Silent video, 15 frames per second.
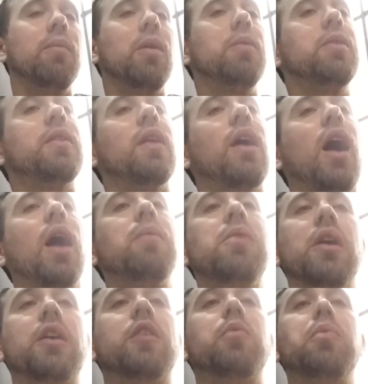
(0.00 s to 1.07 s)
Maybe say I'm
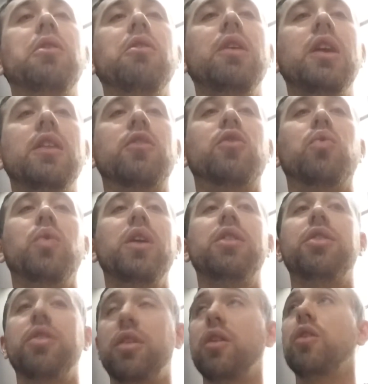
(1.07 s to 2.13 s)
experienced
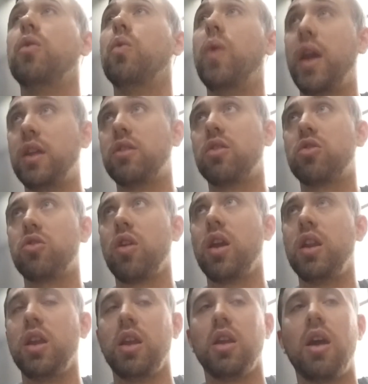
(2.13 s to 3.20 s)
with weight
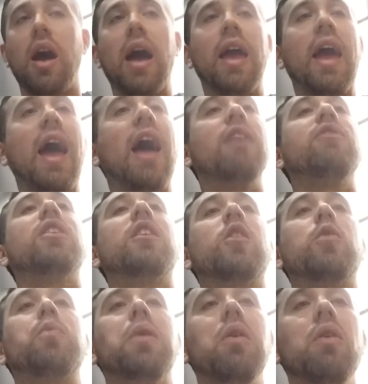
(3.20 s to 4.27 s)
training. I have
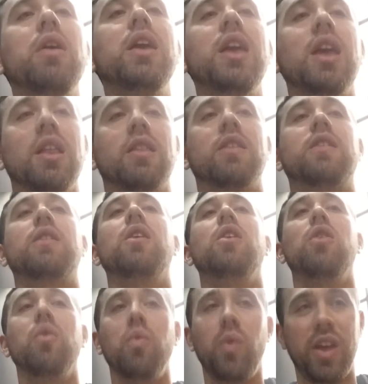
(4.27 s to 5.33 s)
experience
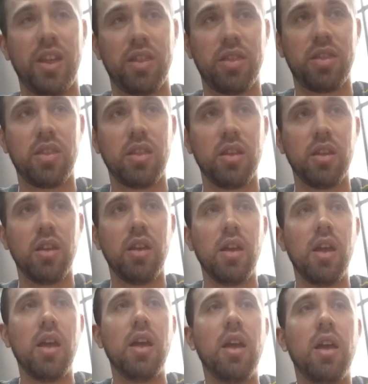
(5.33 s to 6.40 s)
with.
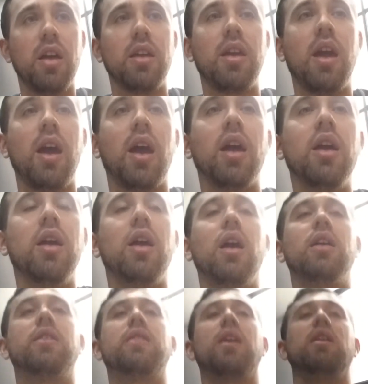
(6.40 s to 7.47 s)
Yeah.
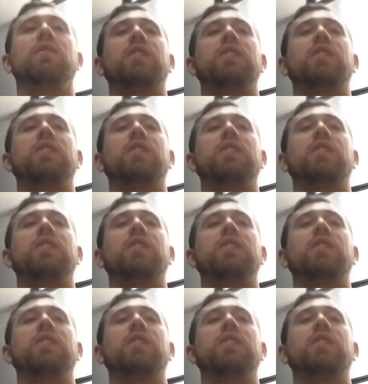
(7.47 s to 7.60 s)
Instead